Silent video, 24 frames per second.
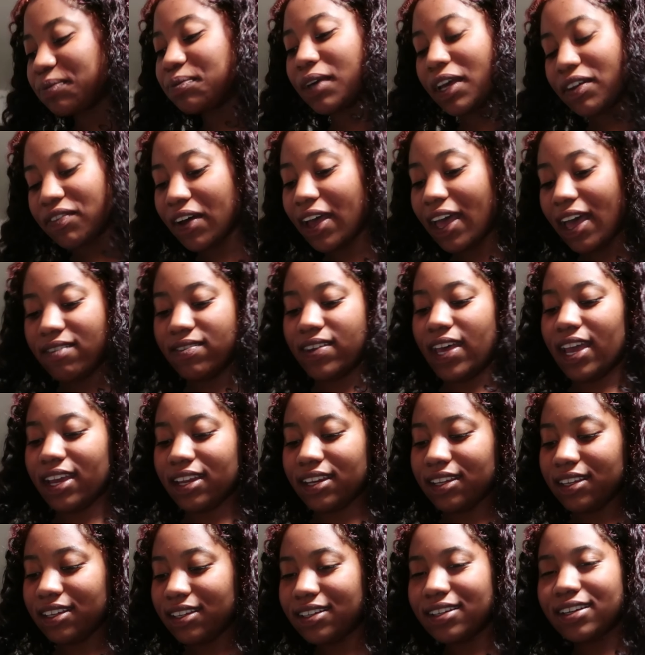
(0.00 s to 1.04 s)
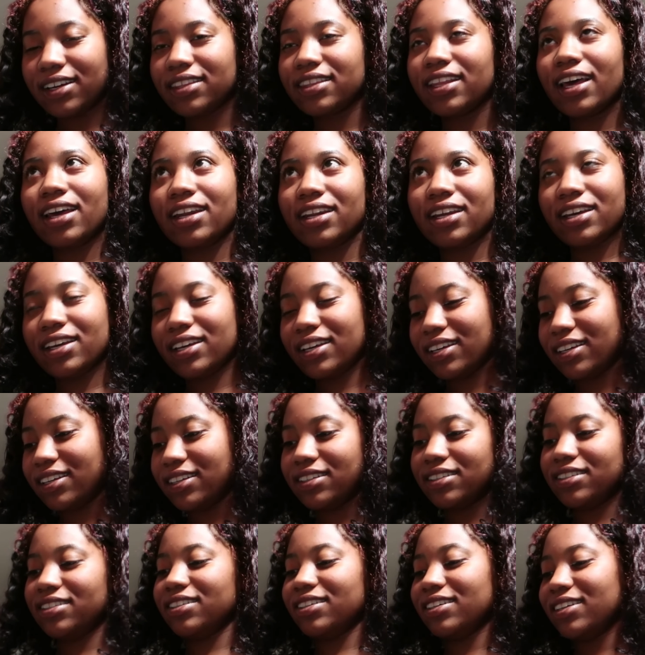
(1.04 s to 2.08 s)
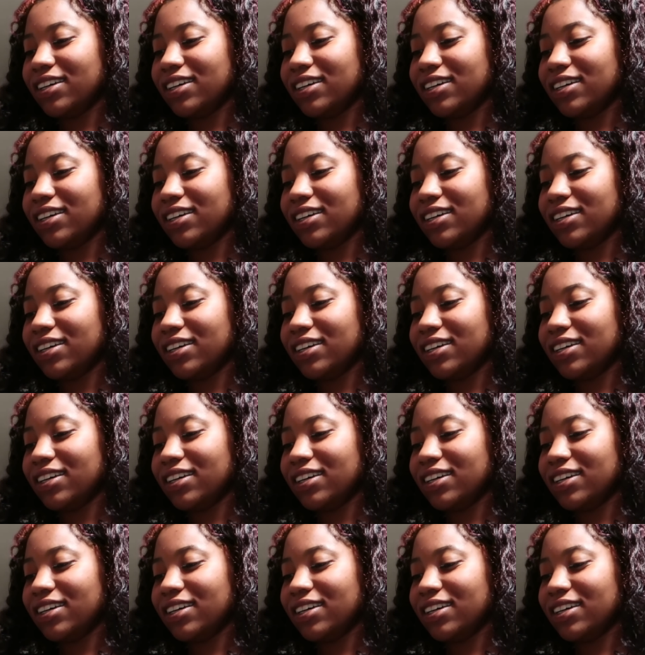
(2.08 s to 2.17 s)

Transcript: If I have acne that day.